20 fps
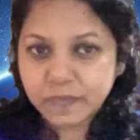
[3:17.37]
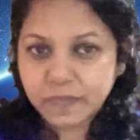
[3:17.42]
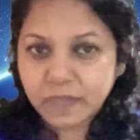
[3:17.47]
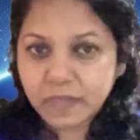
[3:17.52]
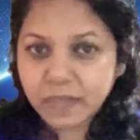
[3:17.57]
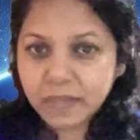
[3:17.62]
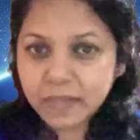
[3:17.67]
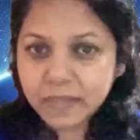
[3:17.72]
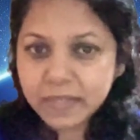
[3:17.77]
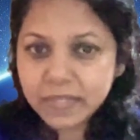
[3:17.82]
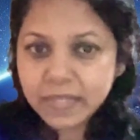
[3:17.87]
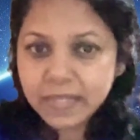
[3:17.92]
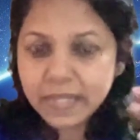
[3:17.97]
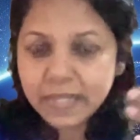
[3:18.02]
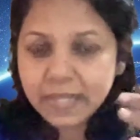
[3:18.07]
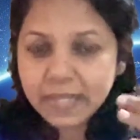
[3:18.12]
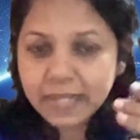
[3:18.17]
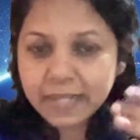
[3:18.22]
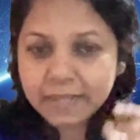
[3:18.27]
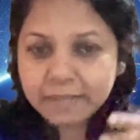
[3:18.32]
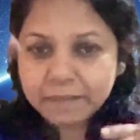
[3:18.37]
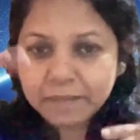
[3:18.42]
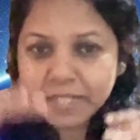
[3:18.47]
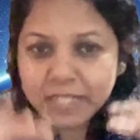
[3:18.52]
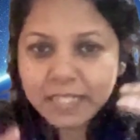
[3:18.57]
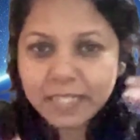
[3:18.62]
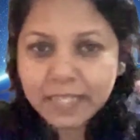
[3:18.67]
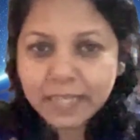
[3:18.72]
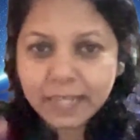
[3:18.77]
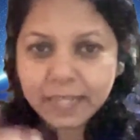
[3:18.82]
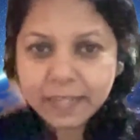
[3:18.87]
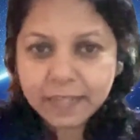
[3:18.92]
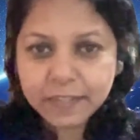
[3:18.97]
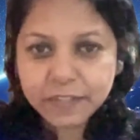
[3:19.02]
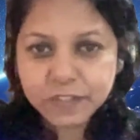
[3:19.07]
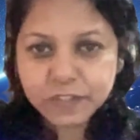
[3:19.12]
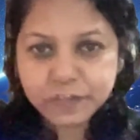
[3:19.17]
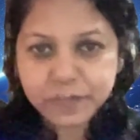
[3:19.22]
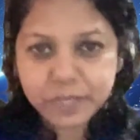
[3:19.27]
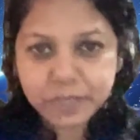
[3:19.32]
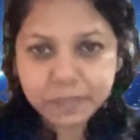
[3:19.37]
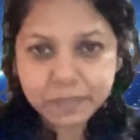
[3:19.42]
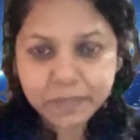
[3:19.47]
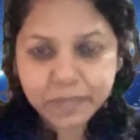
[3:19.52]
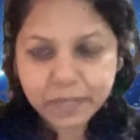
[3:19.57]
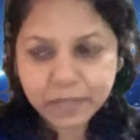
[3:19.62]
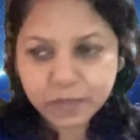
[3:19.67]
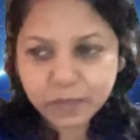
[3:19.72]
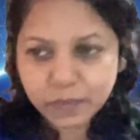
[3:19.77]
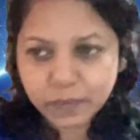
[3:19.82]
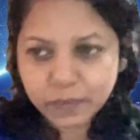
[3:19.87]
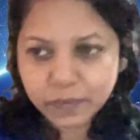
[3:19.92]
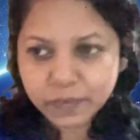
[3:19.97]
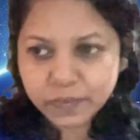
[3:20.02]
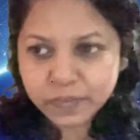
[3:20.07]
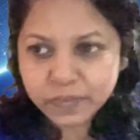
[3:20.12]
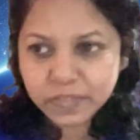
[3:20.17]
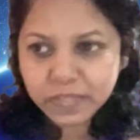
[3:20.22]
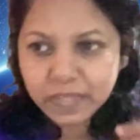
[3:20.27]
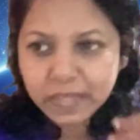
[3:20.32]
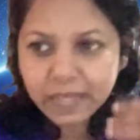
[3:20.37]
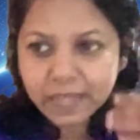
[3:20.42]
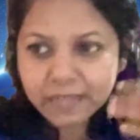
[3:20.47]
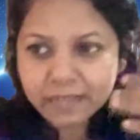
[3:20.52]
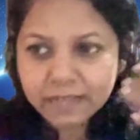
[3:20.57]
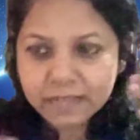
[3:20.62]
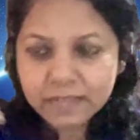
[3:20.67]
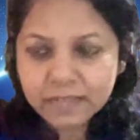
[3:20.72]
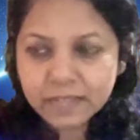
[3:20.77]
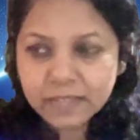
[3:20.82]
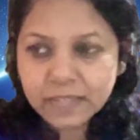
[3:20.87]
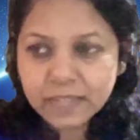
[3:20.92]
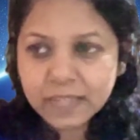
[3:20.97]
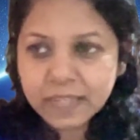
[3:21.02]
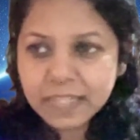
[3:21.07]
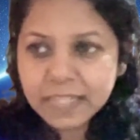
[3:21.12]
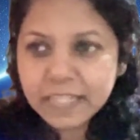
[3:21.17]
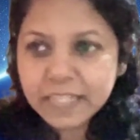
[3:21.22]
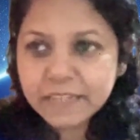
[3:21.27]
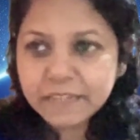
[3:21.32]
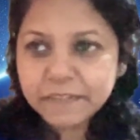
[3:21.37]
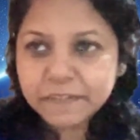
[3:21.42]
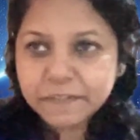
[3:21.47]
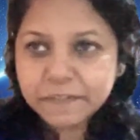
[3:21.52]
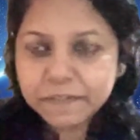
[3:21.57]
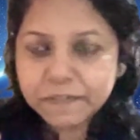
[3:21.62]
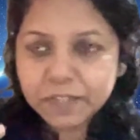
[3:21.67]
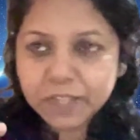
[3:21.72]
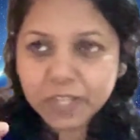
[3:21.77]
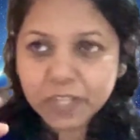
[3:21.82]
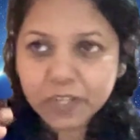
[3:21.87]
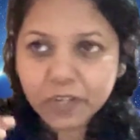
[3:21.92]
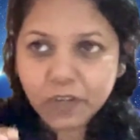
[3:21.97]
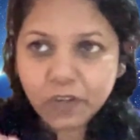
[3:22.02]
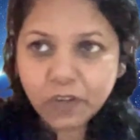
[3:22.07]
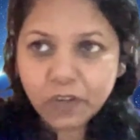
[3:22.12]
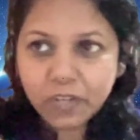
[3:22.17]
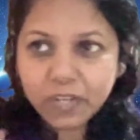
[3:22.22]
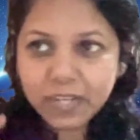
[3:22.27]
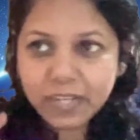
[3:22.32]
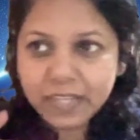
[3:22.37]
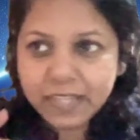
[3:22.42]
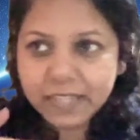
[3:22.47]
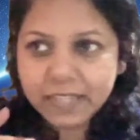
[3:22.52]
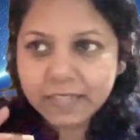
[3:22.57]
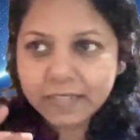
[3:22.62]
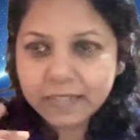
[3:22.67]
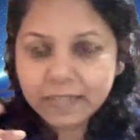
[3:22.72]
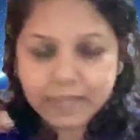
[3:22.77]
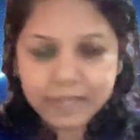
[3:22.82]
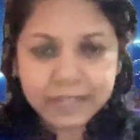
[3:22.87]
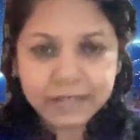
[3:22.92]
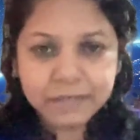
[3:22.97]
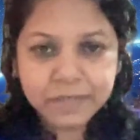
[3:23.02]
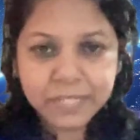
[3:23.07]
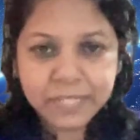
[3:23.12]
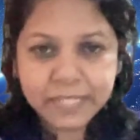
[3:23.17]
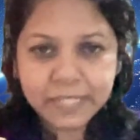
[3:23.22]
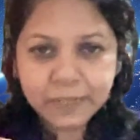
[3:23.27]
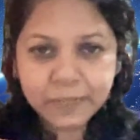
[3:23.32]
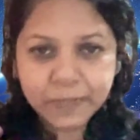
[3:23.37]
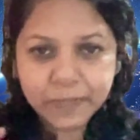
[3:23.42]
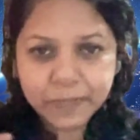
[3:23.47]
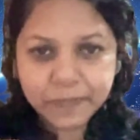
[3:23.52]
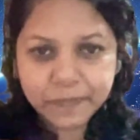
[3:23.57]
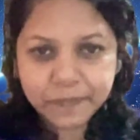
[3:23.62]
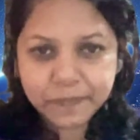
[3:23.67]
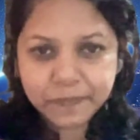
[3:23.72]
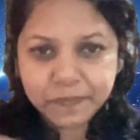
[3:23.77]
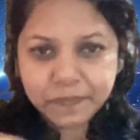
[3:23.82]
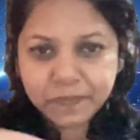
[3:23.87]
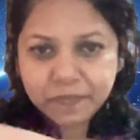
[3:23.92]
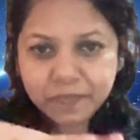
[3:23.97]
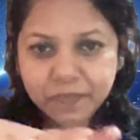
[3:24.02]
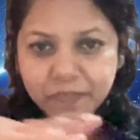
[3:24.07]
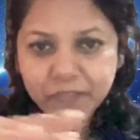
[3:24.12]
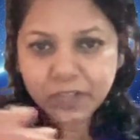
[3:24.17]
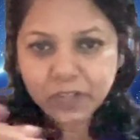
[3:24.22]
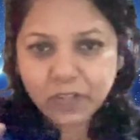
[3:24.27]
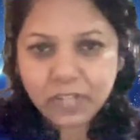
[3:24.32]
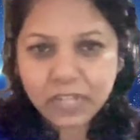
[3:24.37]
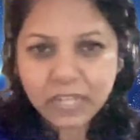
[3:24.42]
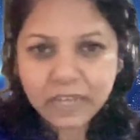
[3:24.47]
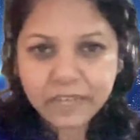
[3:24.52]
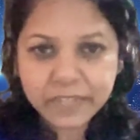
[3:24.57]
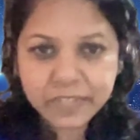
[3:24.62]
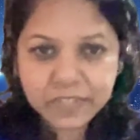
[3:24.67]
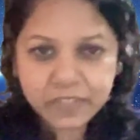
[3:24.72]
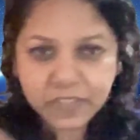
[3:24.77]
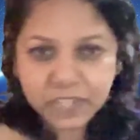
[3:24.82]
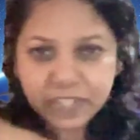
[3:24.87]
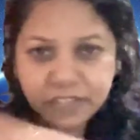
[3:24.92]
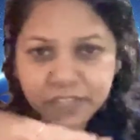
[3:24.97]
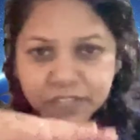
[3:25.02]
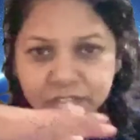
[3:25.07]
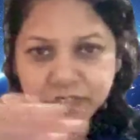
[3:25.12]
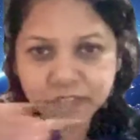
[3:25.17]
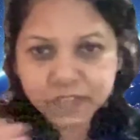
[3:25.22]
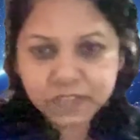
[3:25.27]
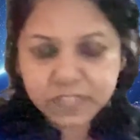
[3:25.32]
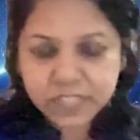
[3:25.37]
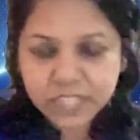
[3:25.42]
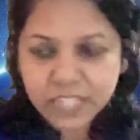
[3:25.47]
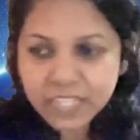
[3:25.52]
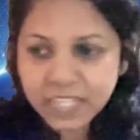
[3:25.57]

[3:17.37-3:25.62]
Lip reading: Yeah, like many layers of mini black holes. And if they're all like the Milky Way, they're all having ranges,